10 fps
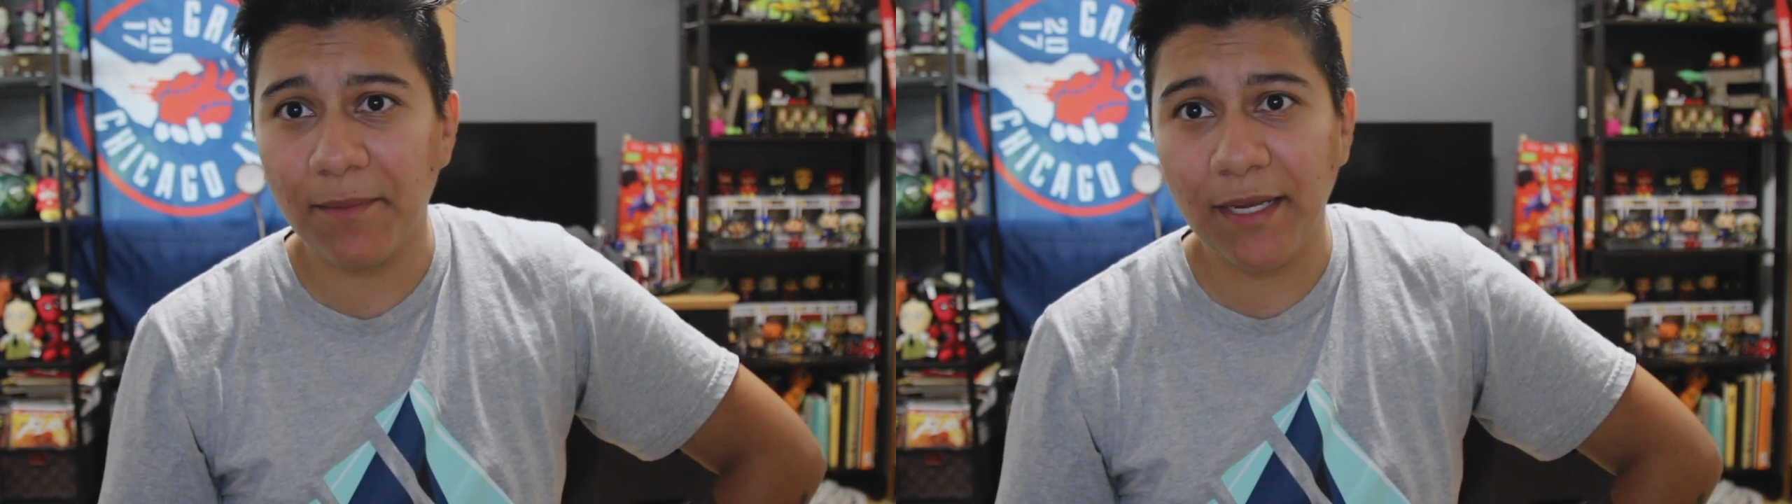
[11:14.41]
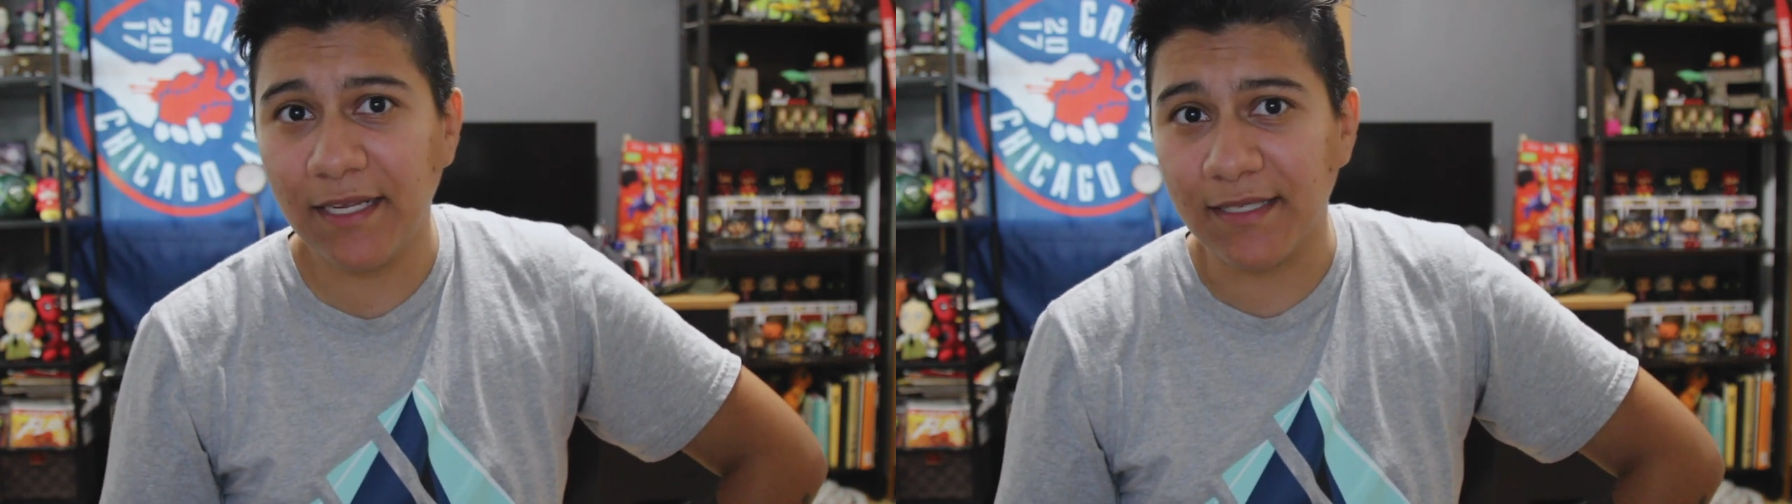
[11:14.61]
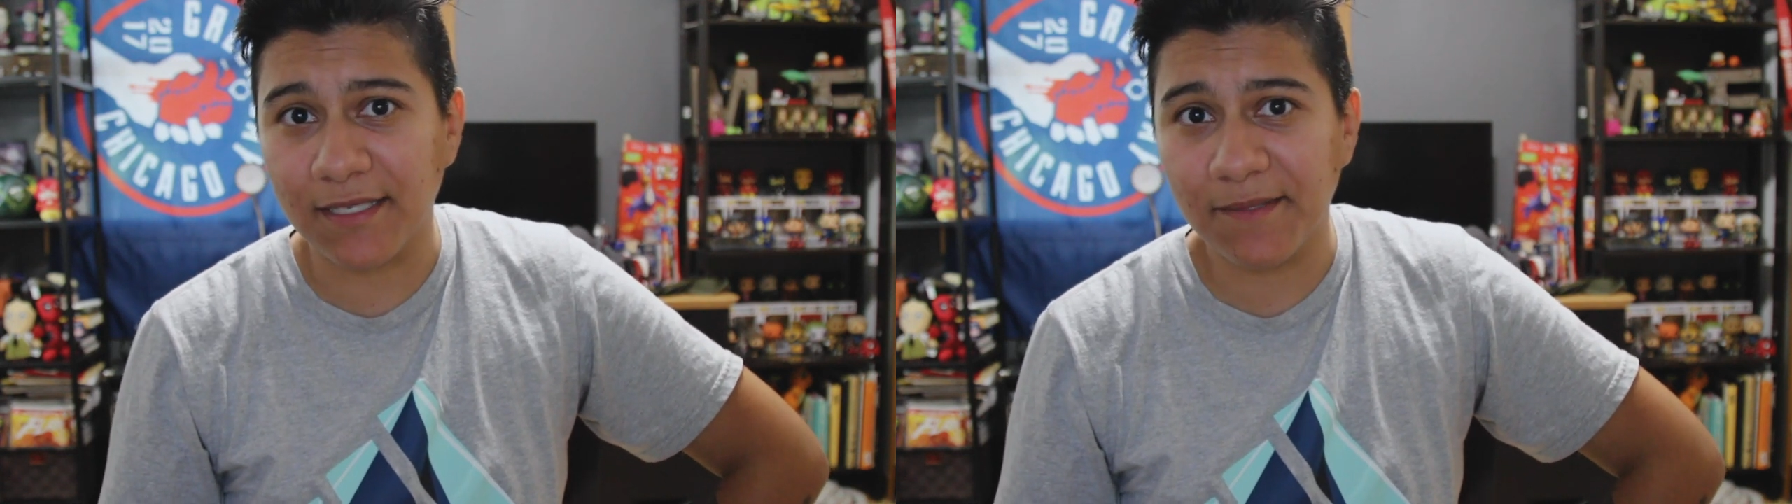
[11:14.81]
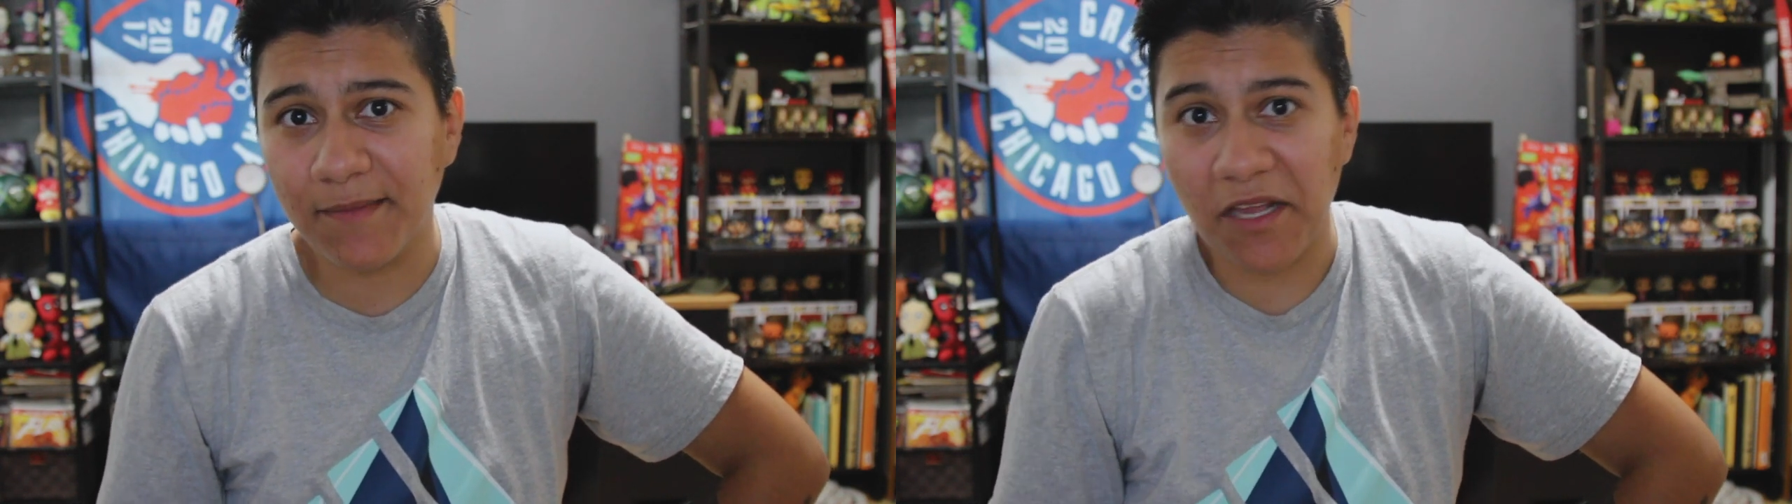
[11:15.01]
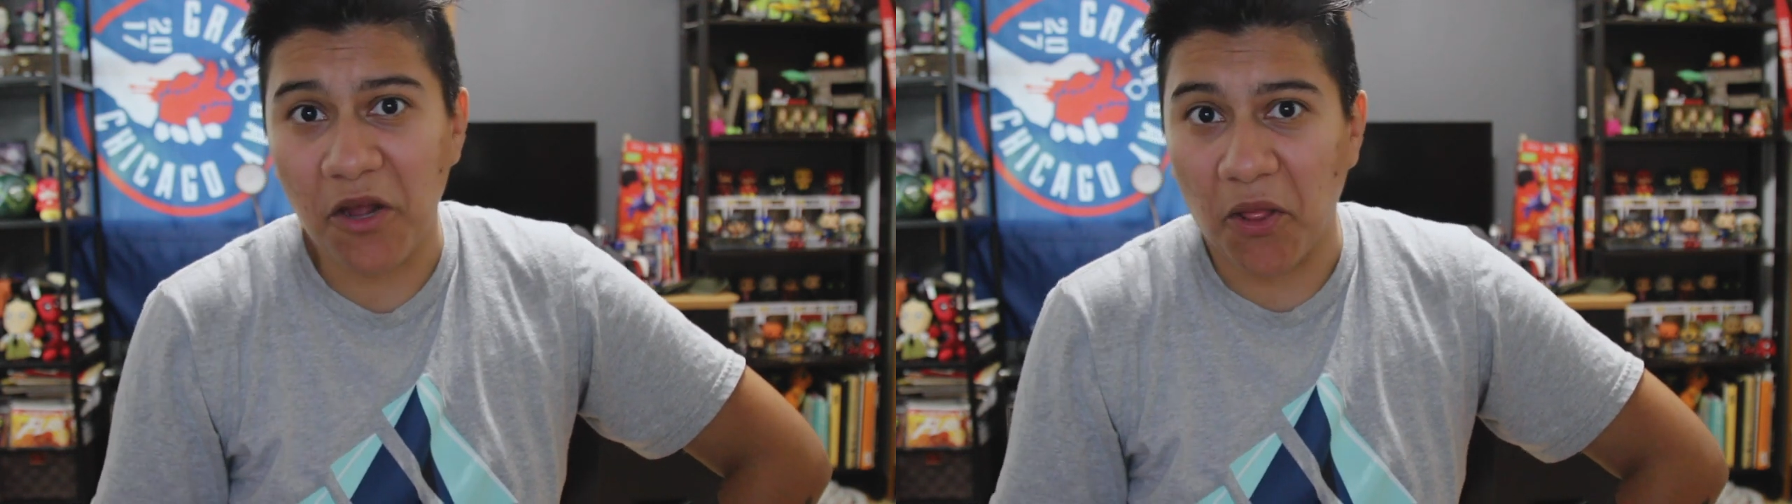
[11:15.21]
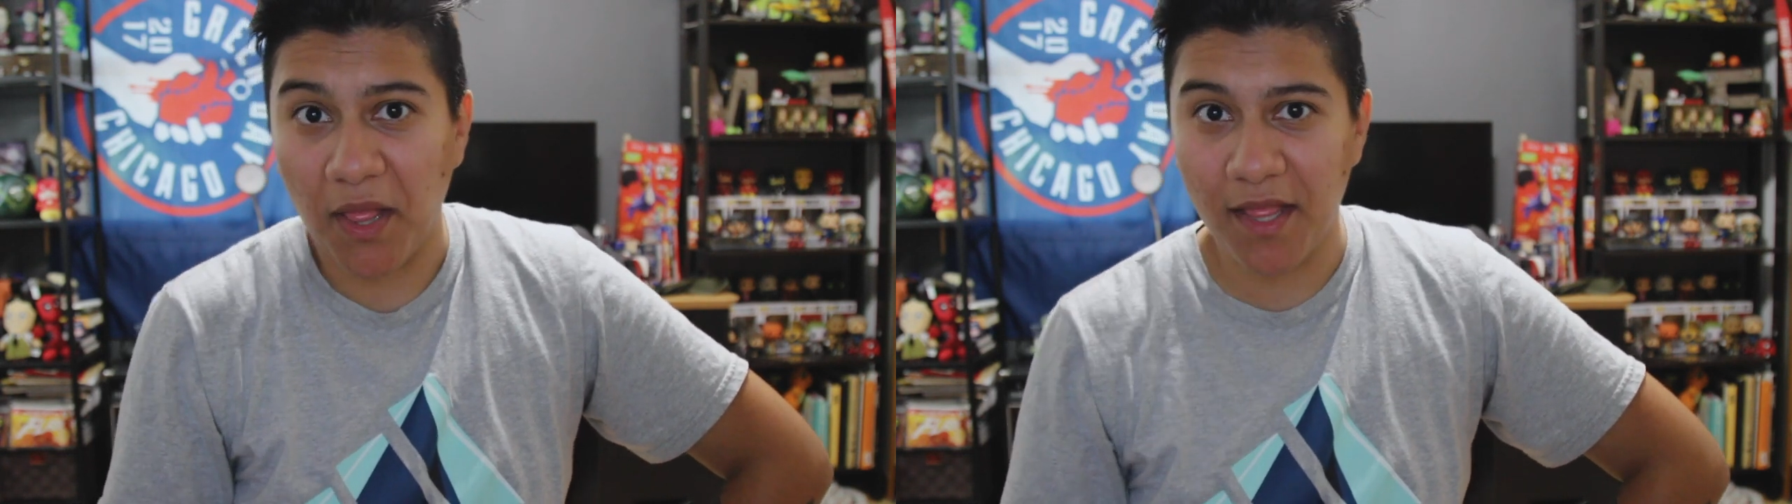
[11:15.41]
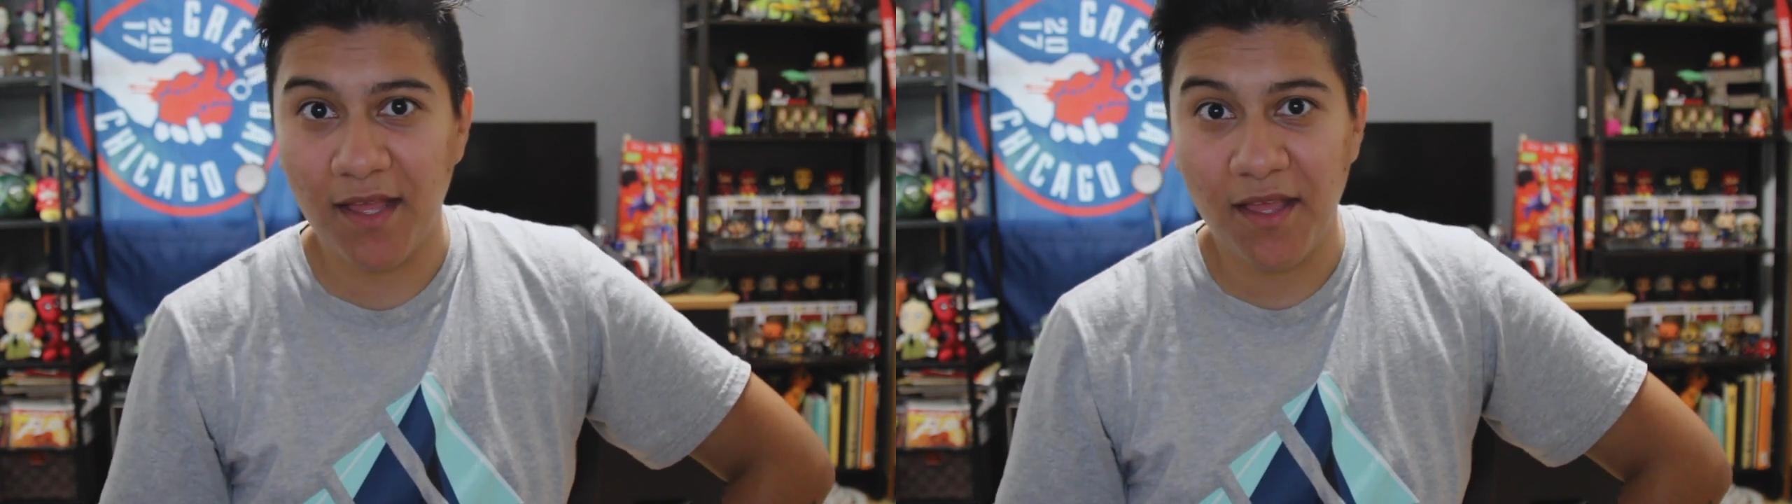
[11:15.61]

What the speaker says: get my days at all.